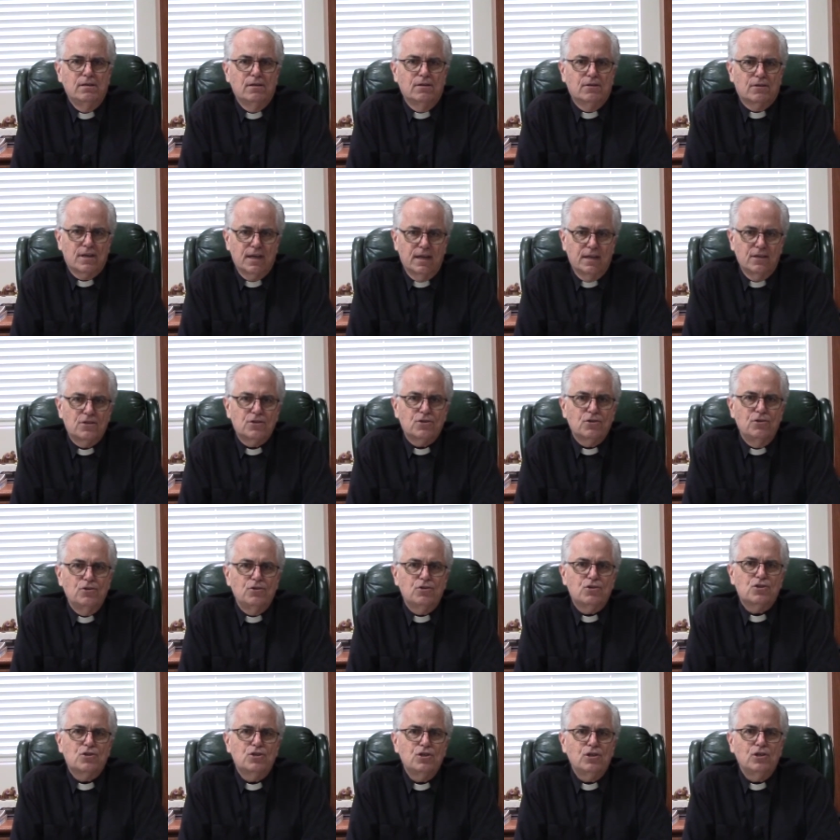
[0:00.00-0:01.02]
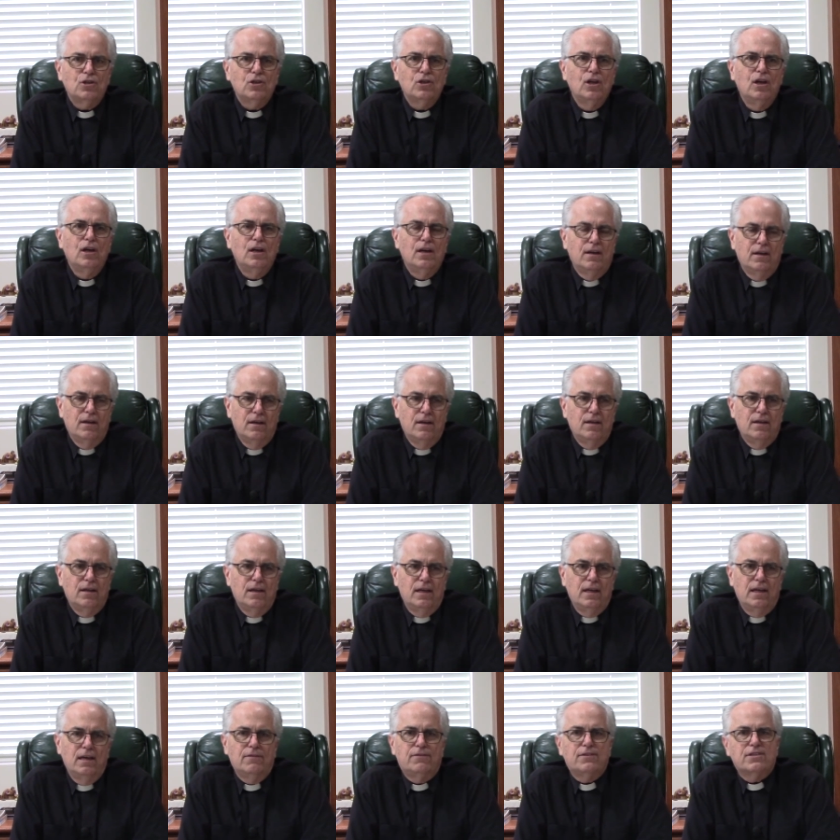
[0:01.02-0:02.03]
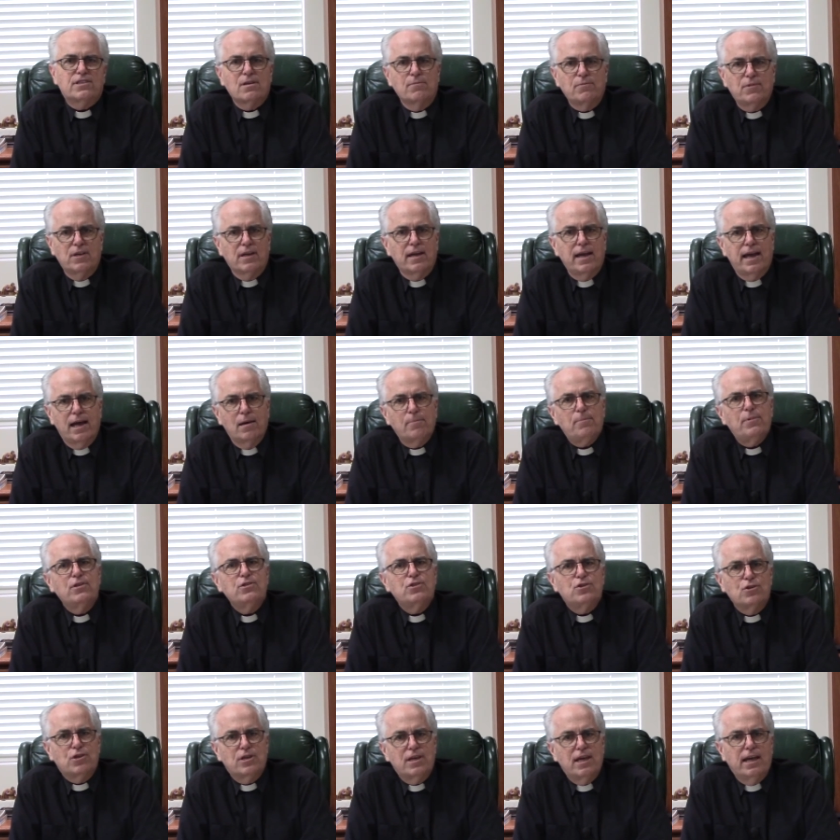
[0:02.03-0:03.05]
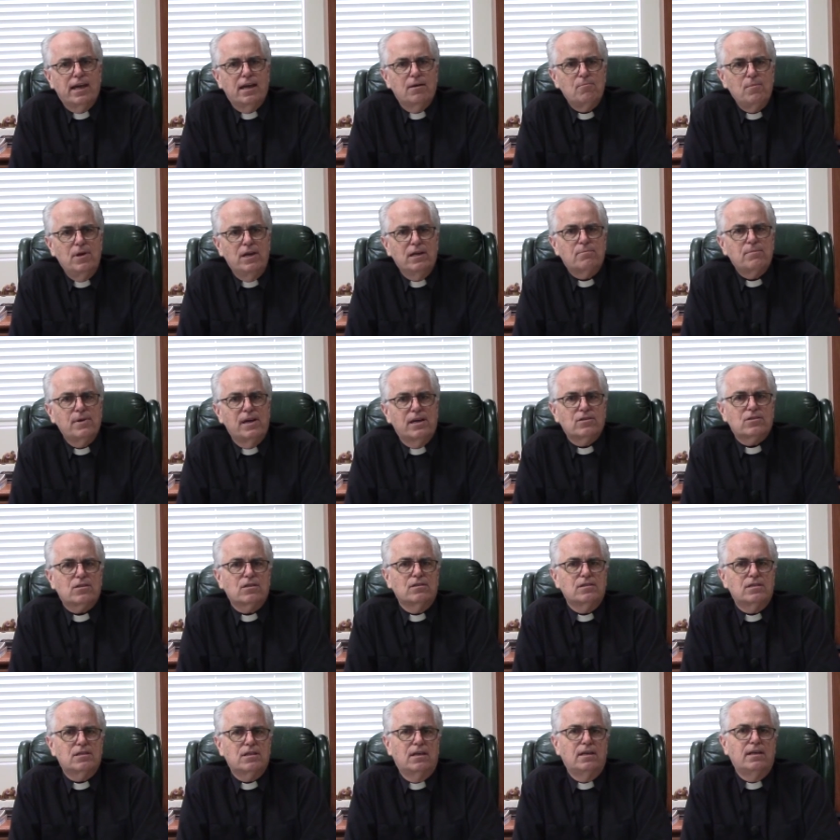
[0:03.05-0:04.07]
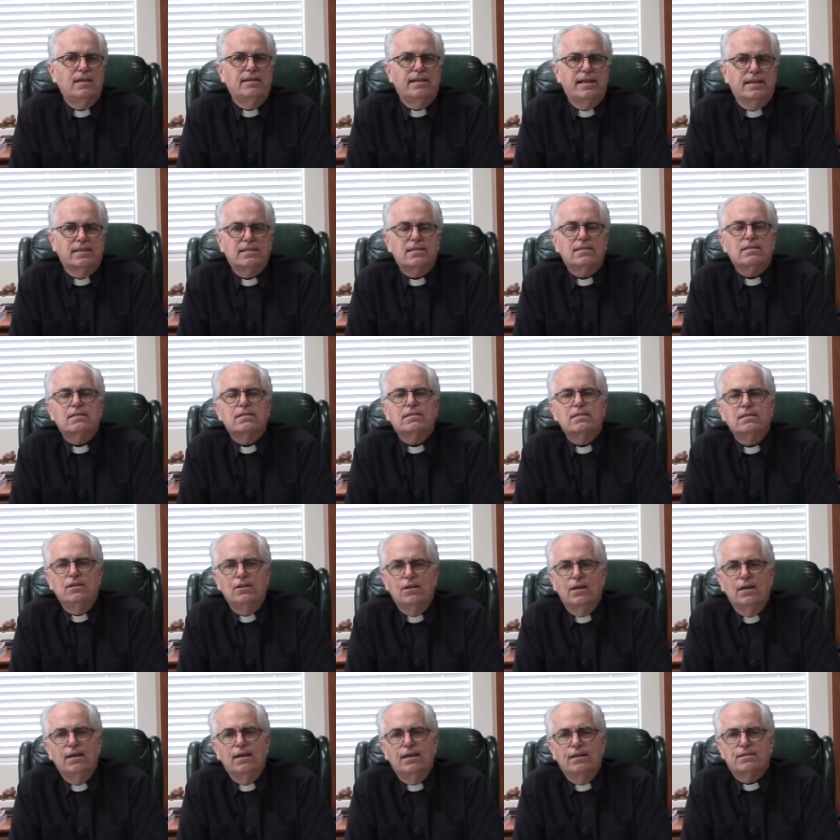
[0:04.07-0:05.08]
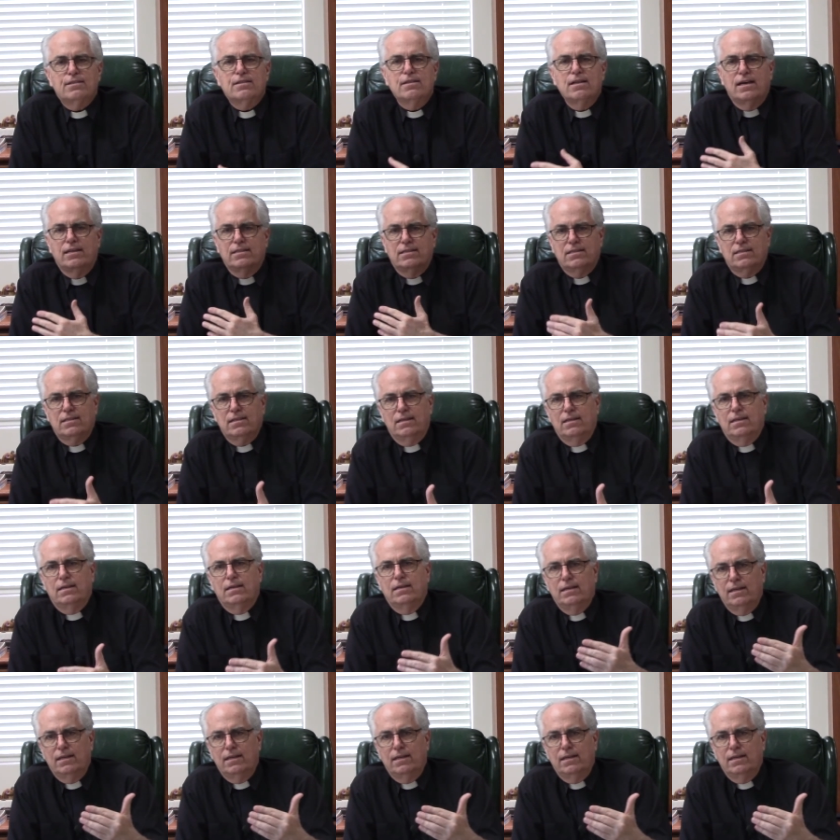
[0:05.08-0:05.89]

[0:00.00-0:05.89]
Okay, so you still, if something happens, you can't make Mass on Sunday, that's, it's not sin.